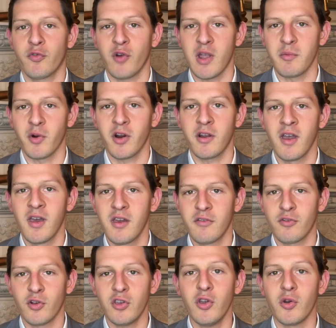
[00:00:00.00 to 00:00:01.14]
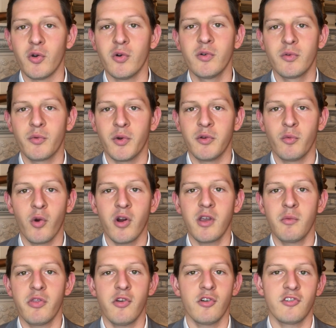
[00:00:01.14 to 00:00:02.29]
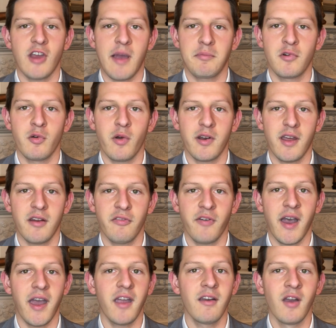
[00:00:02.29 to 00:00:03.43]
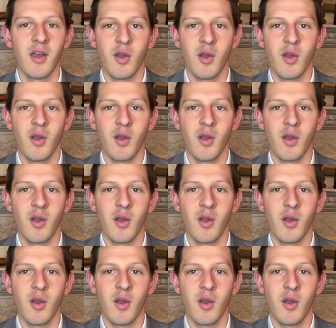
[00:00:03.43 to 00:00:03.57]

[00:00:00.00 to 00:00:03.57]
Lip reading: framework for you when working with your chapter to identify